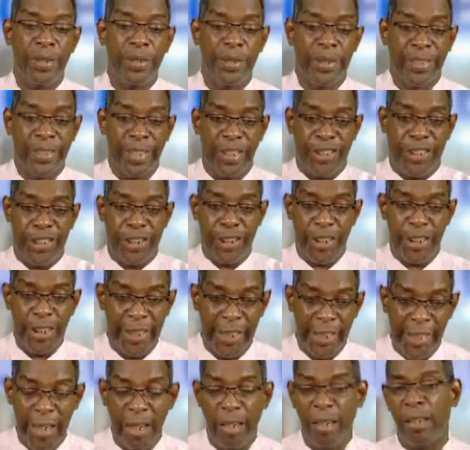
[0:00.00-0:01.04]

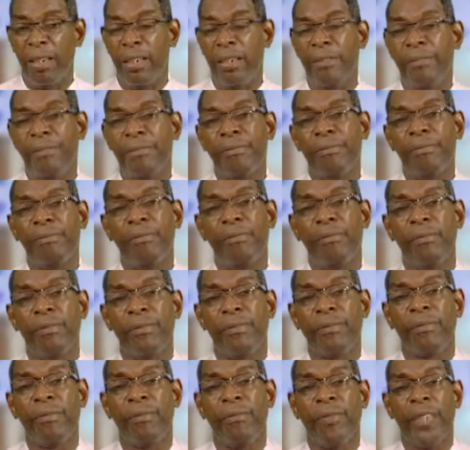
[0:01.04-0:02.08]
sojourned on
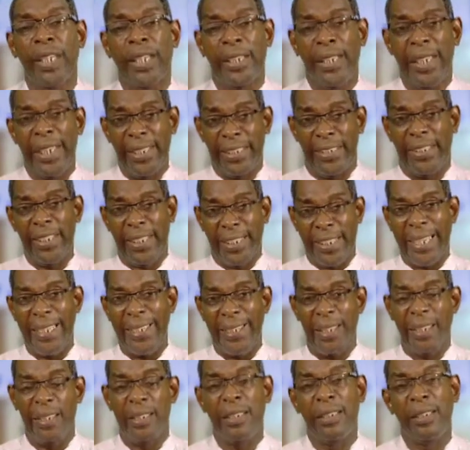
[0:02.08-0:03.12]
to his
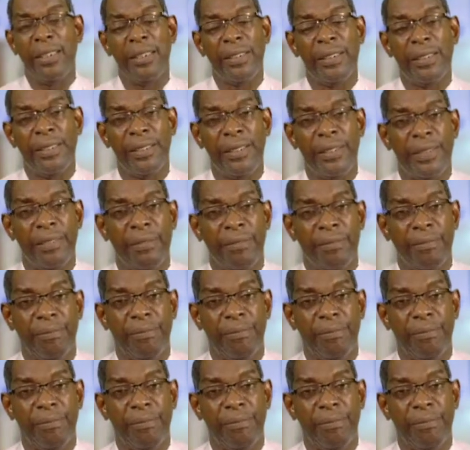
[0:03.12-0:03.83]
descendants.